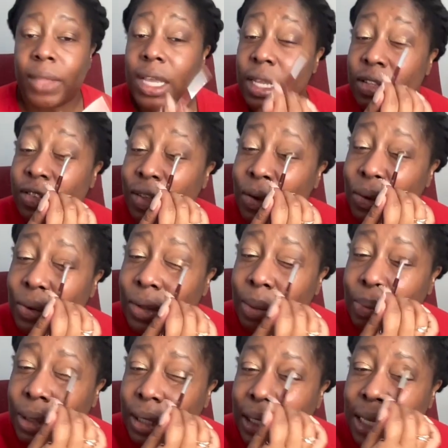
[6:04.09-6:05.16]
And so the
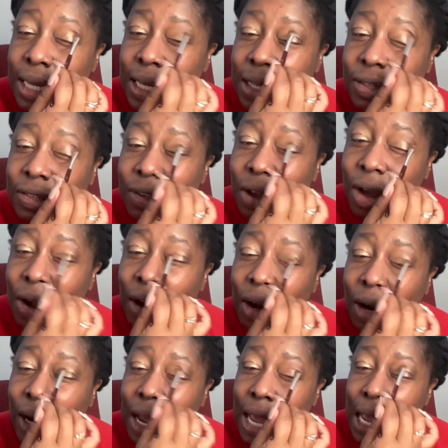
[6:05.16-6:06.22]
police
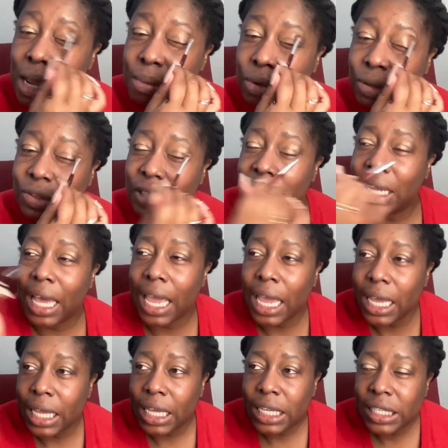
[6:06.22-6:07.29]
are able to like
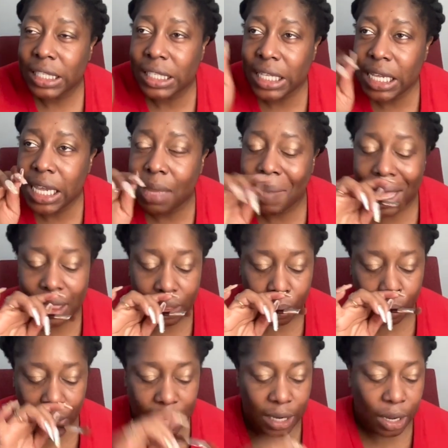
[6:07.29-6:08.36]
see him at the
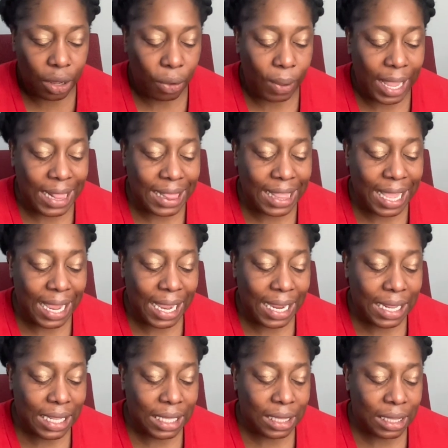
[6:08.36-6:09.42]
window, and
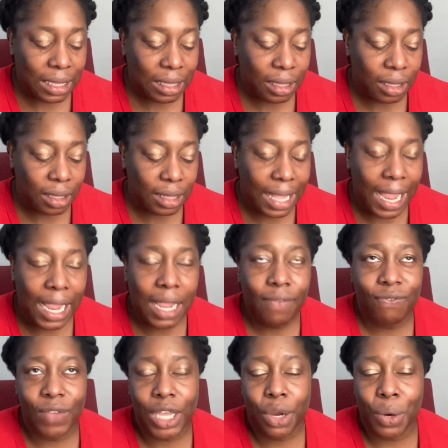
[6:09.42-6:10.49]
they they
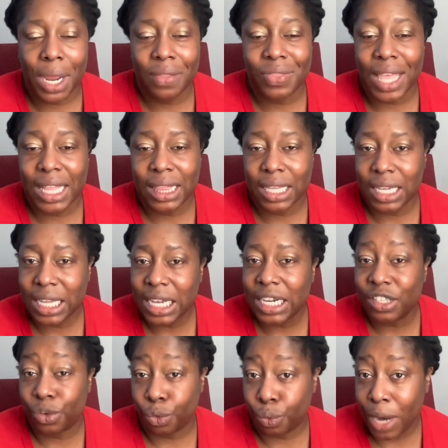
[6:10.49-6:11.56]
figure out that the gun
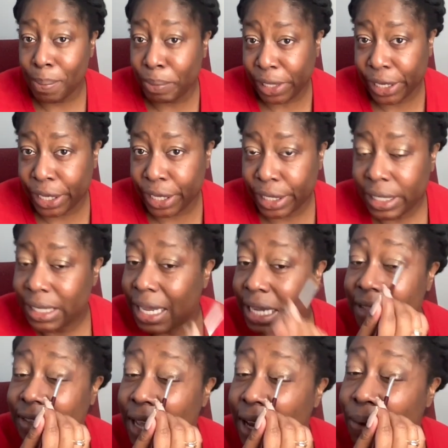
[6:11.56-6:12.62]
is a replica. Like,
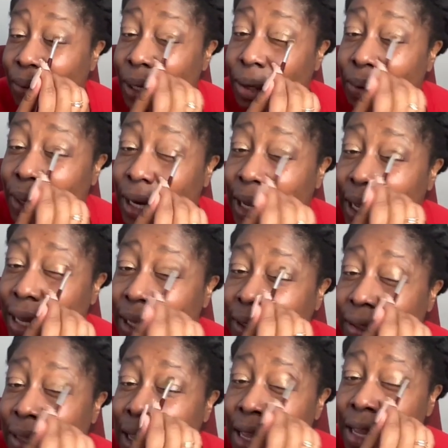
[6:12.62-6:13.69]
it's not a real one, I guess.